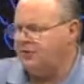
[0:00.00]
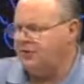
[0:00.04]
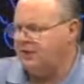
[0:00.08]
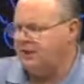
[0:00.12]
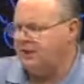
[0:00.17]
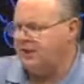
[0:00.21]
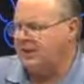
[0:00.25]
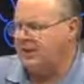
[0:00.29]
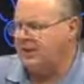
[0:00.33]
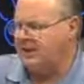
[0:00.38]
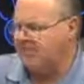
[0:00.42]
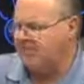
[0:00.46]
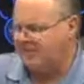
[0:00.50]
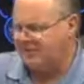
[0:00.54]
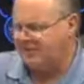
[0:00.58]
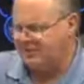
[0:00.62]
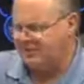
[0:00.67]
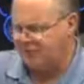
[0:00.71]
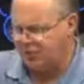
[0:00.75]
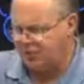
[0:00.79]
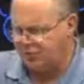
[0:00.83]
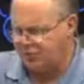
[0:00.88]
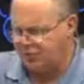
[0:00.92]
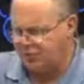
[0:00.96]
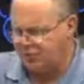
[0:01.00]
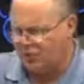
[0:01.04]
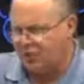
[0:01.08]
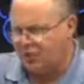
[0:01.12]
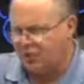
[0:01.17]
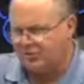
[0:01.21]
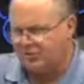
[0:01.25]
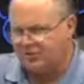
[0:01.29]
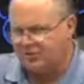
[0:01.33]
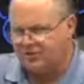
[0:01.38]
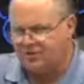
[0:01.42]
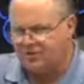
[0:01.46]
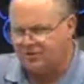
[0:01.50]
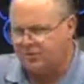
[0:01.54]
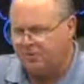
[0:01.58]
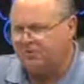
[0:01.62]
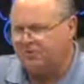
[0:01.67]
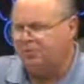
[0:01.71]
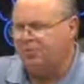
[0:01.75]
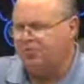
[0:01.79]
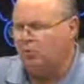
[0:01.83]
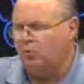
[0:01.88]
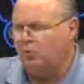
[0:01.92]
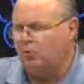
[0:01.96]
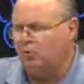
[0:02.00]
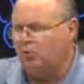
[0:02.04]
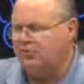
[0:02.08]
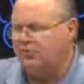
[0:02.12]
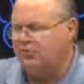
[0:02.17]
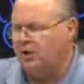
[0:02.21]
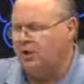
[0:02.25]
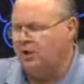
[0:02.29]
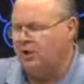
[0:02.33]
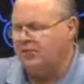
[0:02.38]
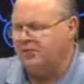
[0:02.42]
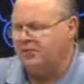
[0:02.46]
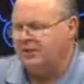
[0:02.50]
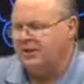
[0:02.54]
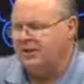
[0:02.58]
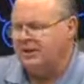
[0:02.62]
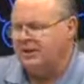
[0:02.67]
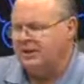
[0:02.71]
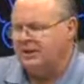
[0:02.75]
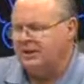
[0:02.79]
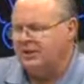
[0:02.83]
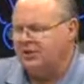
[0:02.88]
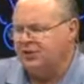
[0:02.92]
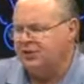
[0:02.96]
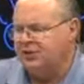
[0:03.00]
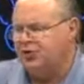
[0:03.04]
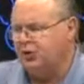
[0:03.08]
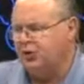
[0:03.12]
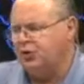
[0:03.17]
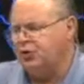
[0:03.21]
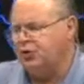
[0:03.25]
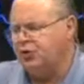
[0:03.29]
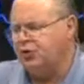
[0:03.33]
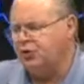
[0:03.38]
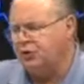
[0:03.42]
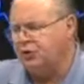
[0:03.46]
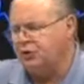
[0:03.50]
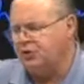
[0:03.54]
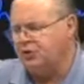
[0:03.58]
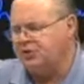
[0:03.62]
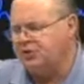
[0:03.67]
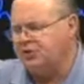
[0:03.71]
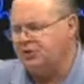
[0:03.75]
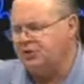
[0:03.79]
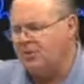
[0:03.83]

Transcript: the ABC News Washington Post poll result that showed 2/3 of